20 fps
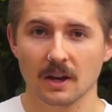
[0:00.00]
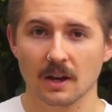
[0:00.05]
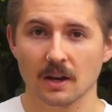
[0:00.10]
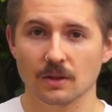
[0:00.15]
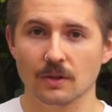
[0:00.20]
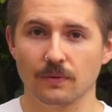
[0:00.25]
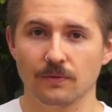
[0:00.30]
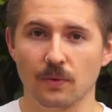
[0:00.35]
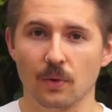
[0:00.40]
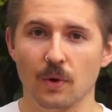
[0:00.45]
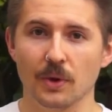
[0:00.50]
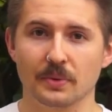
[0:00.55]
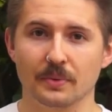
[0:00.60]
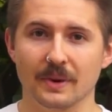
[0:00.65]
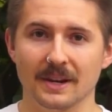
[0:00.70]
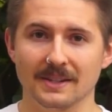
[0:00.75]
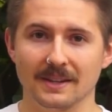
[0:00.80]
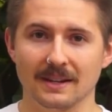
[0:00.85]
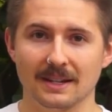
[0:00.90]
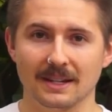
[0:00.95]
The fourth
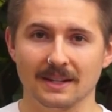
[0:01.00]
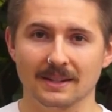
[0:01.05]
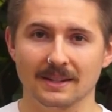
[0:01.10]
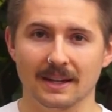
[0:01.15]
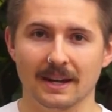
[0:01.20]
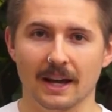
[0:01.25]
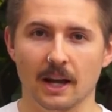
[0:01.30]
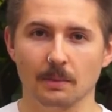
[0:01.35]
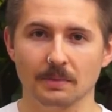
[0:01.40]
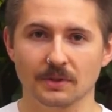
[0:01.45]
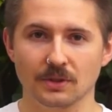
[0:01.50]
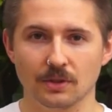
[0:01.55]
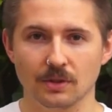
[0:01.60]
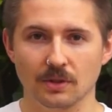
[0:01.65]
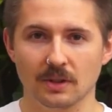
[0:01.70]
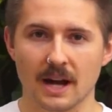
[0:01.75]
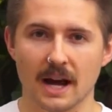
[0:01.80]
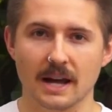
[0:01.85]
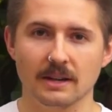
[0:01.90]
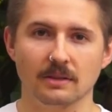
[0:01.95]
reason is it helps to
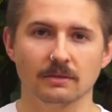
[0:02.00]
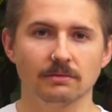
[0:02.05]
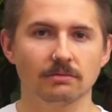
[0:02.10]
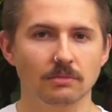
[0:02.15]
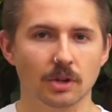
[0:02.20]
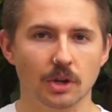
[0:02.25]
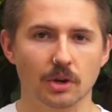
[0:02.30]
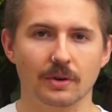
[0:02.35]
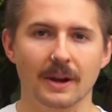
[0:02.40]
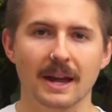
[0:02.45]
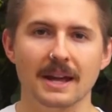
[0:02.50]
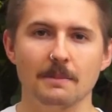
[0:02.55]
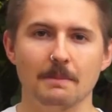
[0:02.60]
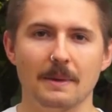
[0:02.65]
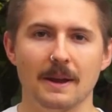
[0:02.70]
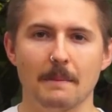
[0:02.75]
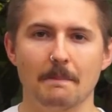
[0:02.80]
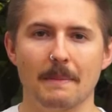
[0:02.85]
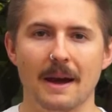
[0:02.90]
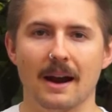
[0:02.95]
kind of create a
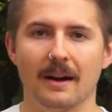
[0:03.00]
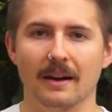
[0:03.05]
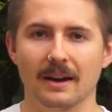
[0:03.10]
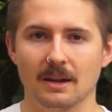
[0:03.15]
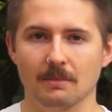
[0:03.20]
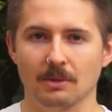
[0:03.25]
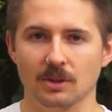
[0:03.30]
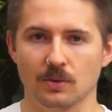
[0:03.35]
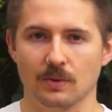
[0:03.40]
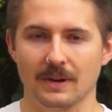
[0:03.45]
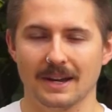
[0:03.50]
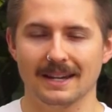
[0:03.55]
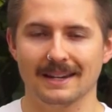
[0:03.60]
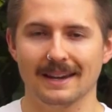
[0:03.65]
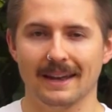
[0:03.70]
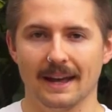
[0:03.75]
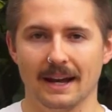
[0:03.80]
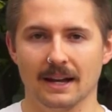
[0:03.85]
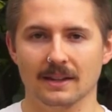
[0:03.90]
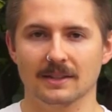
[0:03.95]
better barrier between
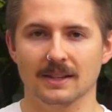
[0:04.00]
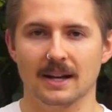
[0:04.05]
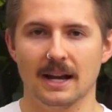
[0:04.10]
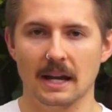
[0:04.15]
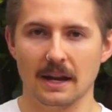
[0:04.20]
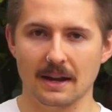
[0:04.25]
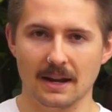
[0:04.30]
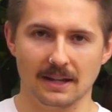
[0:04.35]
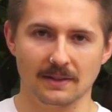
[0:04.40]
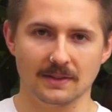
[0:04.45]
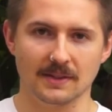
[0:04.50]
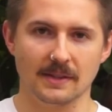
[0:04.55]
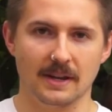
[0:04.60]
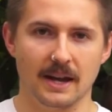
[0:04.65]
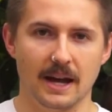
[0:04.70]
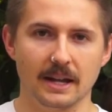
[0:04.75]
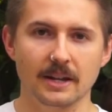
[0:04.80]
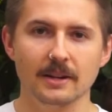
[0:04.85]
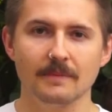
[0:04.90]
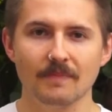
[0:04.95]
outside and
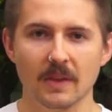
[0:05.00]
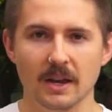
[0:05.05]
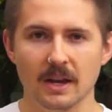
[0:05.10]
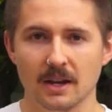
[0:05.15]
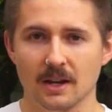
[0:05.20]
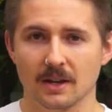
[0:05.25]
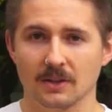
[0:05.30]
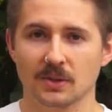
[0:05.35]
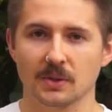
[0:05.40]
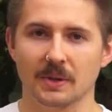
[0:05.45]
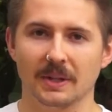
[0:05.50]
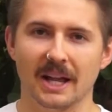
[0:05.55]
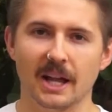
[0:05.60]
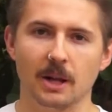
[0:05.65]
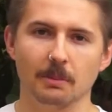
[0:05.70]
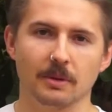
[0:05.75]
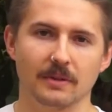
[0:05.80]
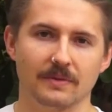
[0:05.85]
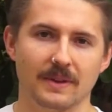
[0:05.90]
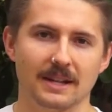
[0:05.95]
inside. So it'll
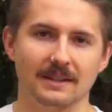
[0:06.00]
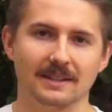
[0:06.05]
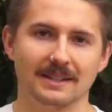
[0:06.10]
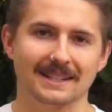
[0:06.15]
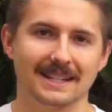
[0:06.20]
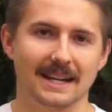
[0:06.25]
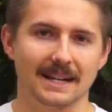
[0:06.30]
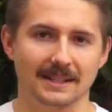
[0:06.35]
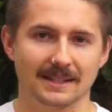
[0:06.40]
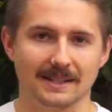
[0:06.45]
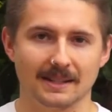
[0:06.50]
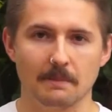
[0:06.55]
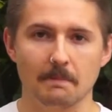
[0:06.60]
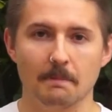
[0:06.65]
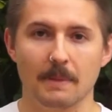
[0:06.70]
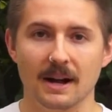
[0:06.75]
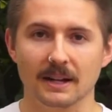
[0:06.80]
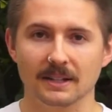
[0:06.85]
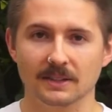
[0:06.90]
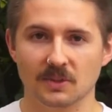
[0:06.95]
help prevent dust and
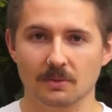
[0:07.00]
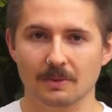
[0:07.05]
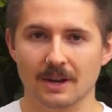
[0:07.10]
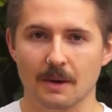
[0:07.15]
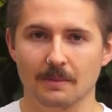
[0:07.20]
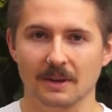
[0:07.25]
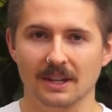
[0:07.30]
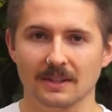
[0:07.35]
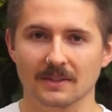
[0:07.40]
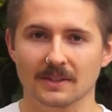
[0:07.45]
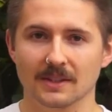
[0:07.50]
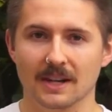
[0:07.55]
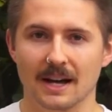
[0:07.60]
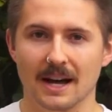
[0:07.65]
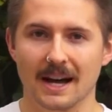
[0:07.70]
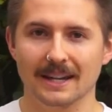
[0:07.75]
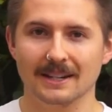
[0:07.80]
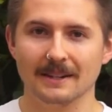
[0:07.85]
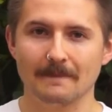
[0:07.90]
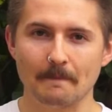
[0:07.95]
bugs from coming
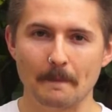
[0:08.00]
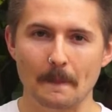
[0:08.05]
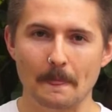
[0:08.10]
inside.